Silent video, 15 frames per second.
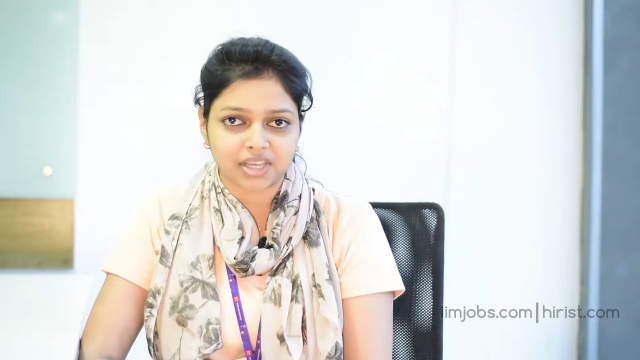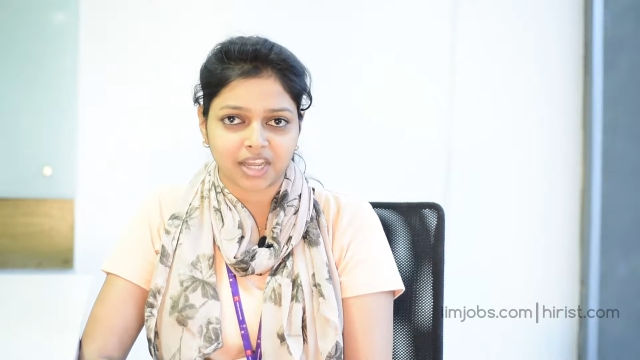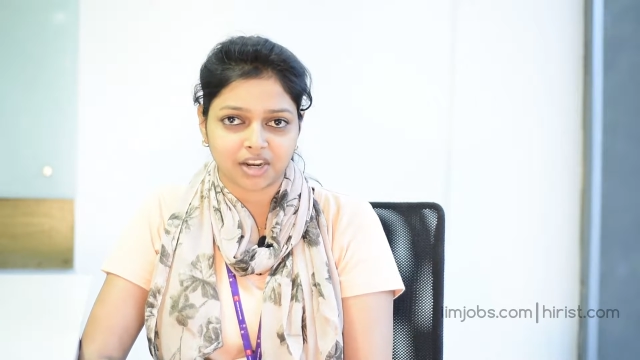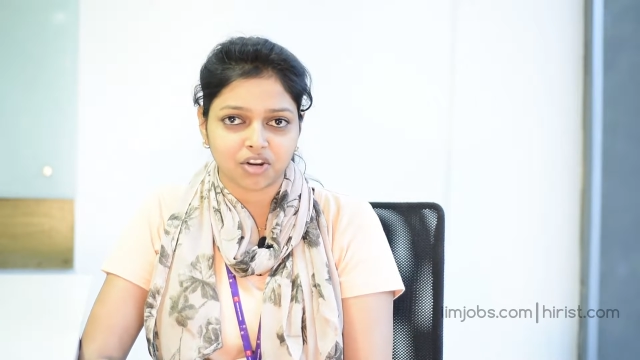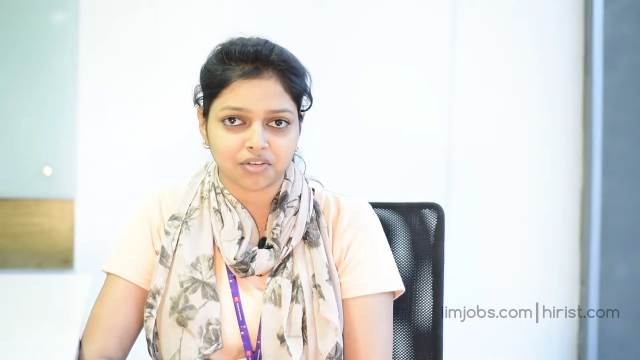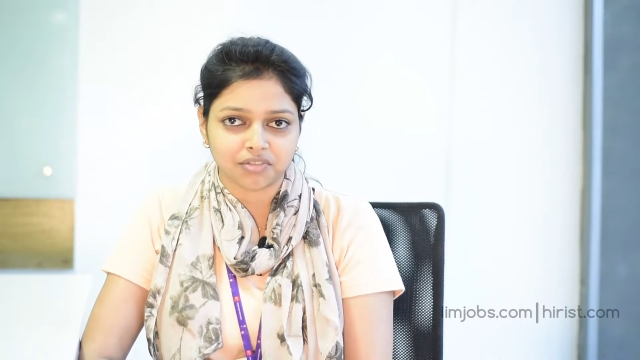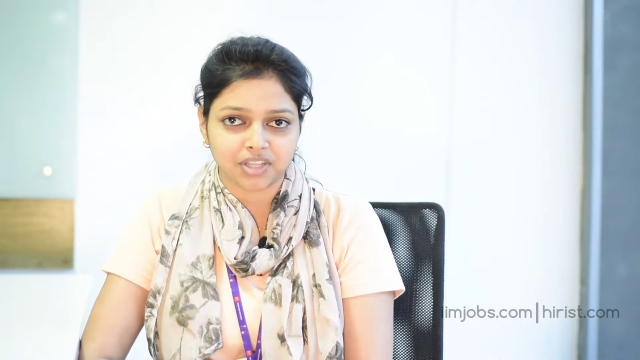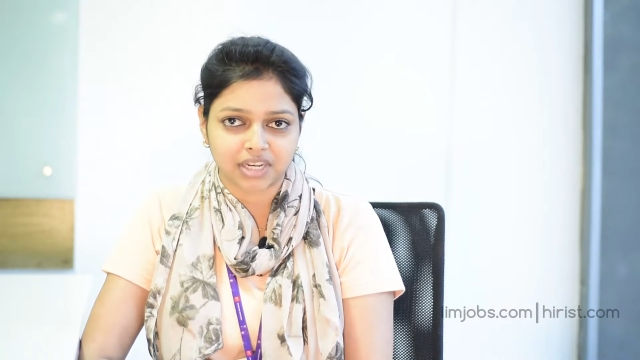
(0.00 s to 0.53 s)
the
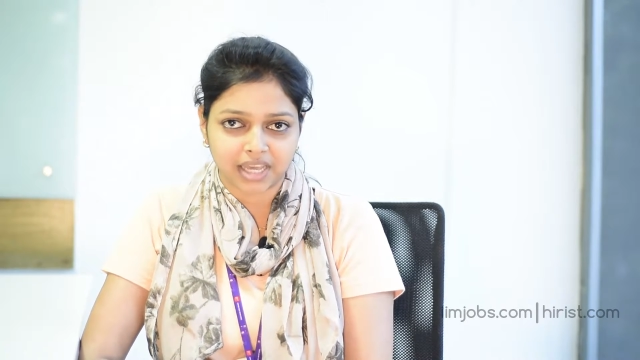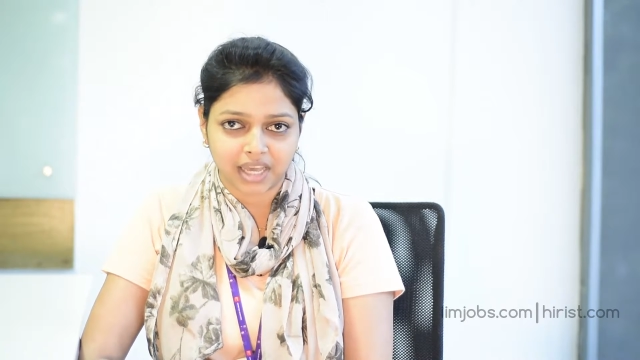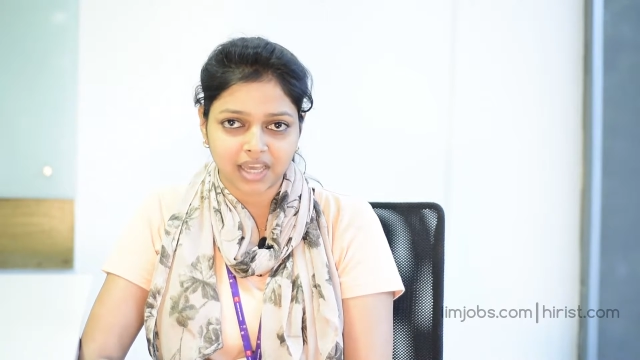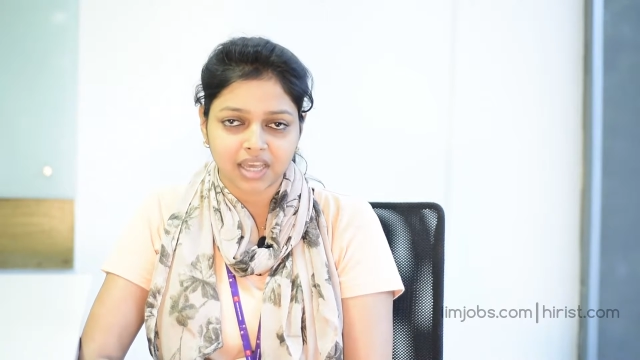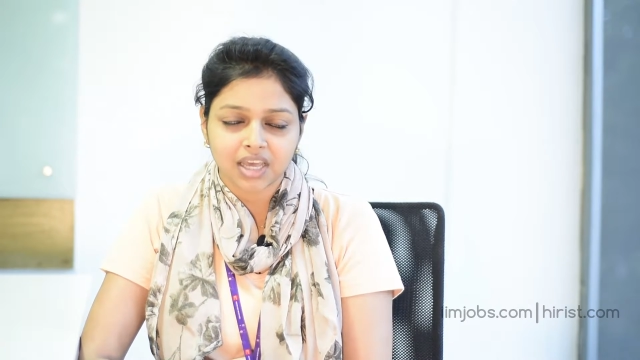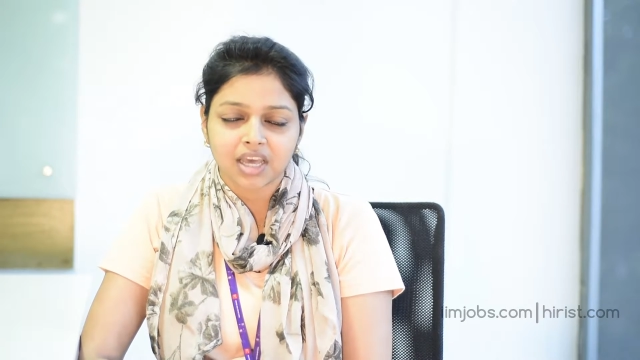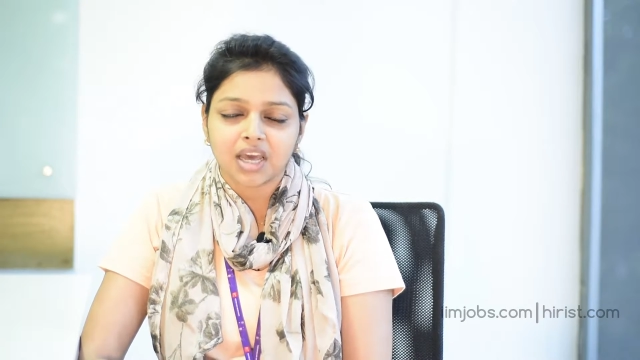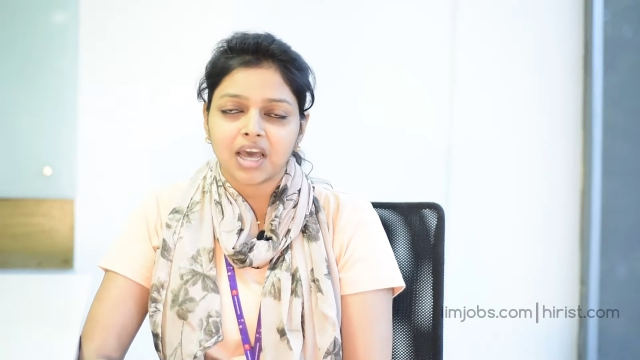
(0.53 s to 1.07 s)
end of the day,
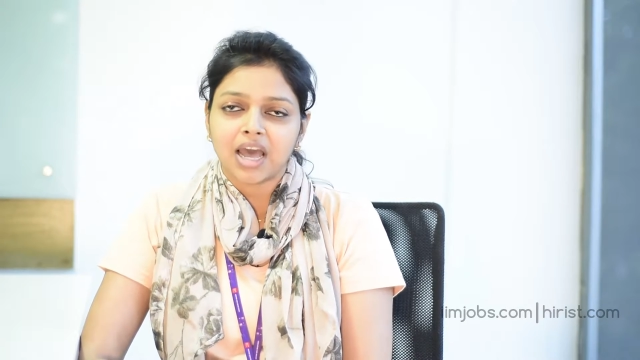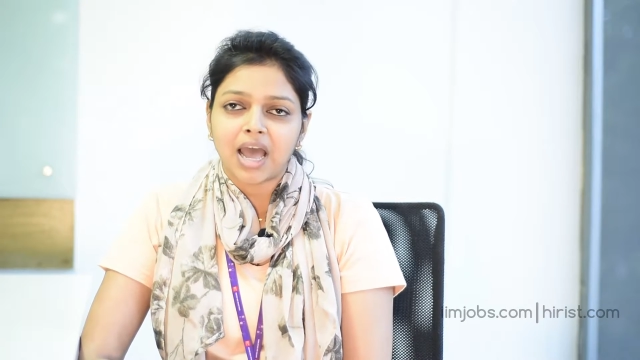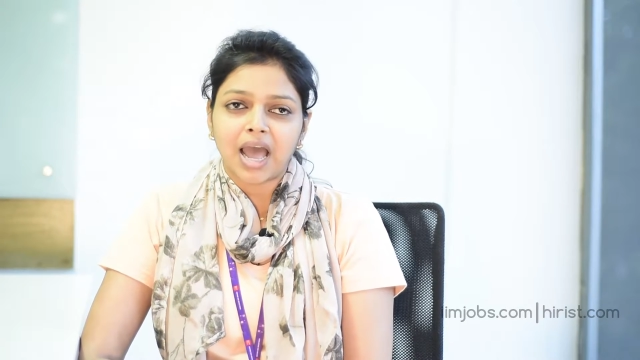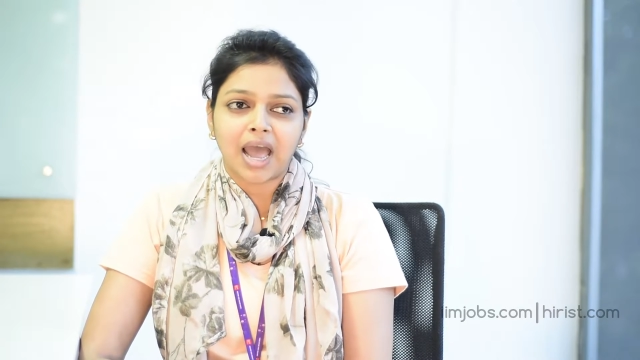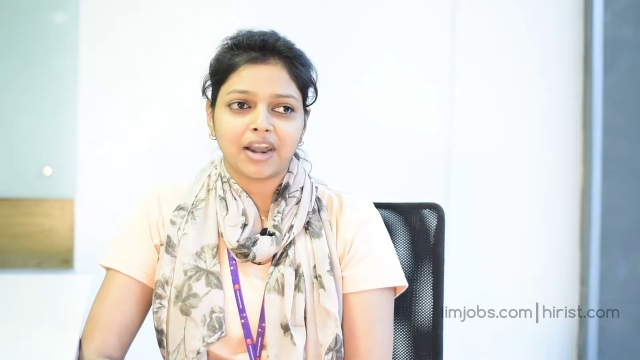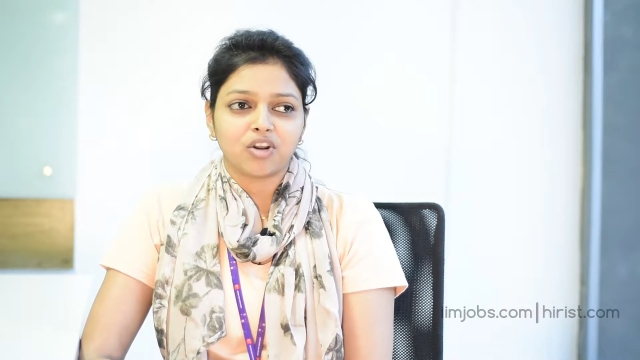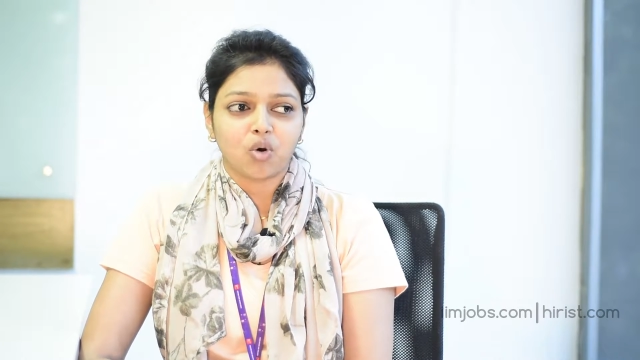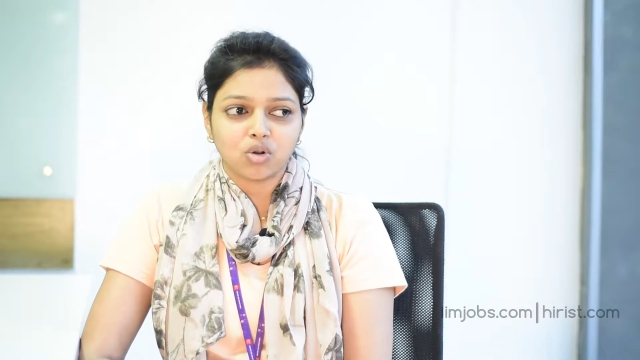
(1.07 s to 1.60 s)

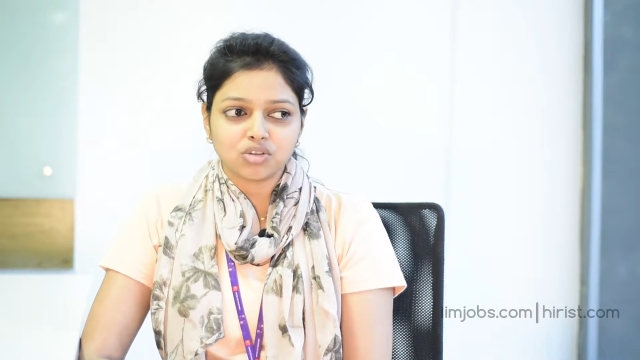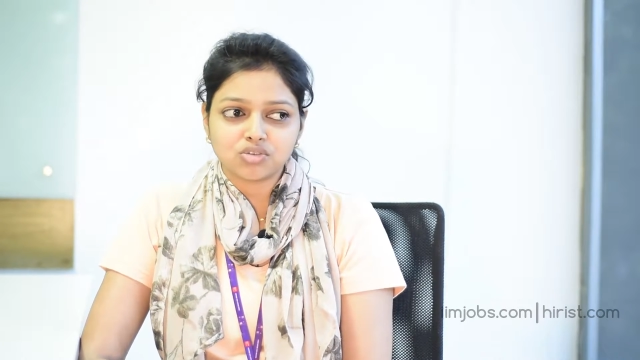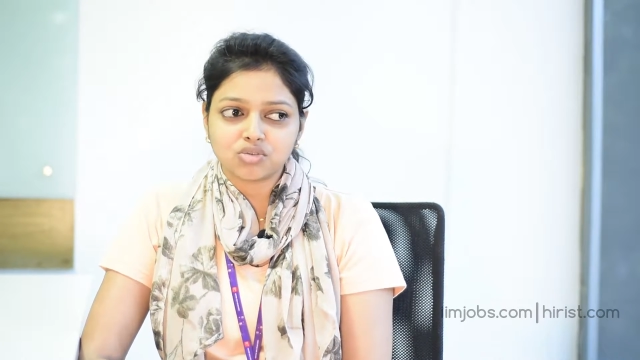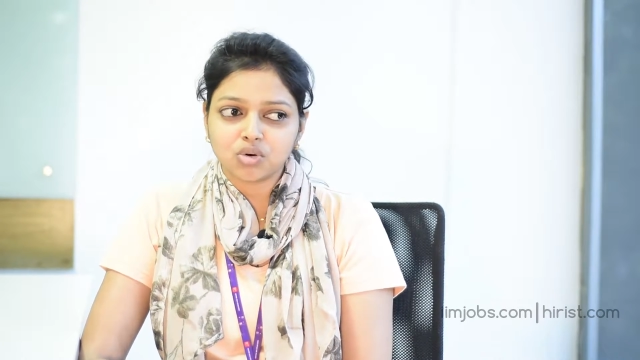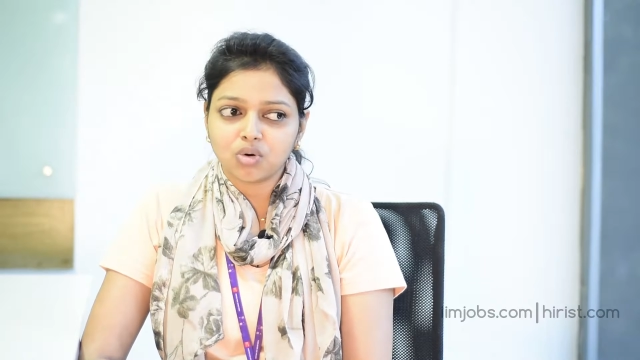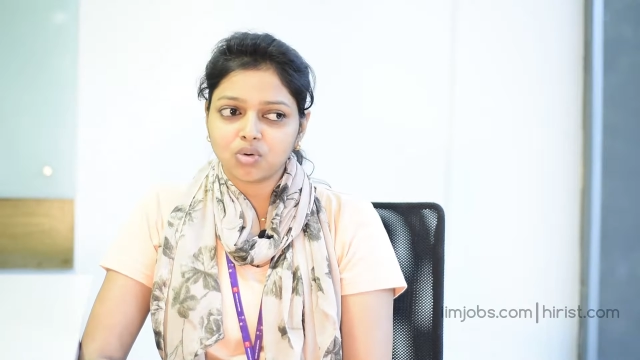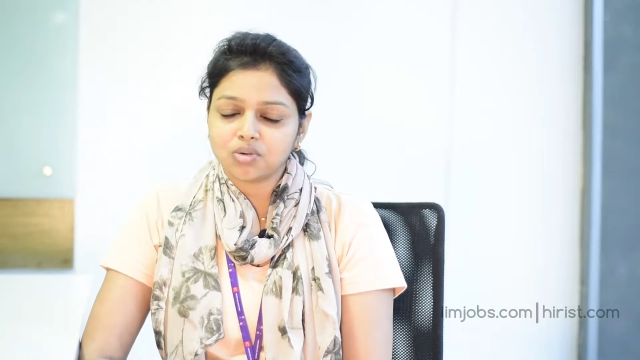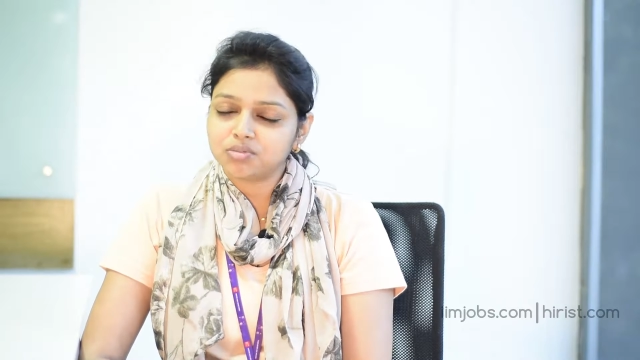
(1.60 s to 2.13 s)
and
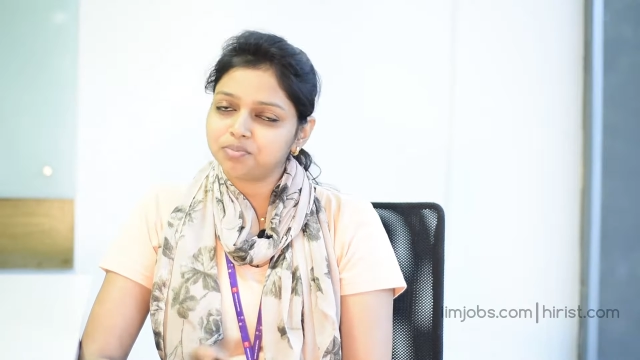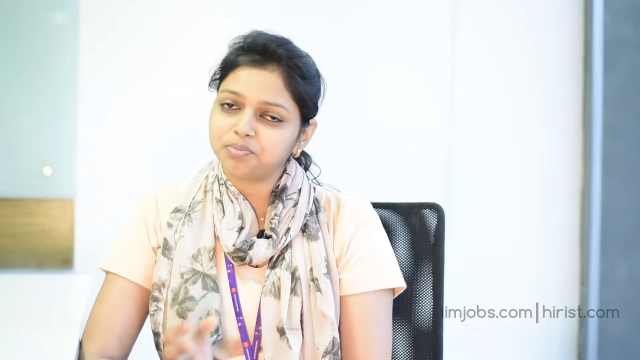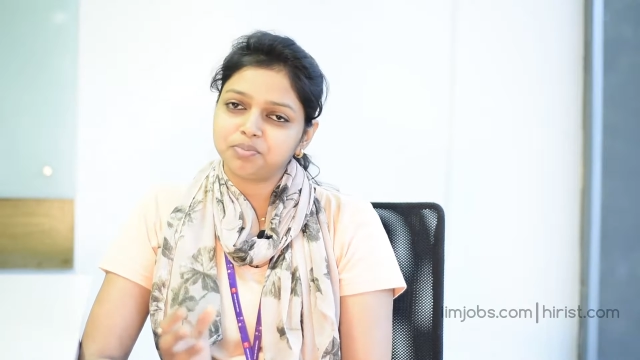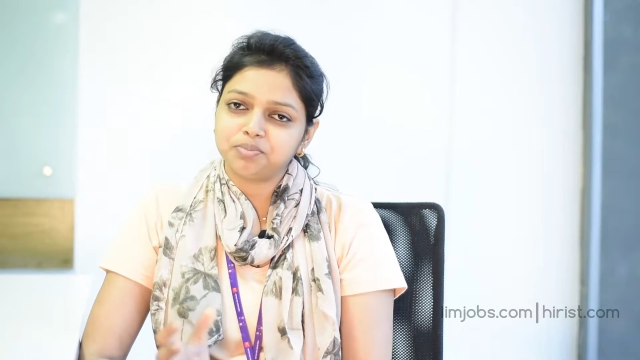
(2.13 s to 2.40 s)
also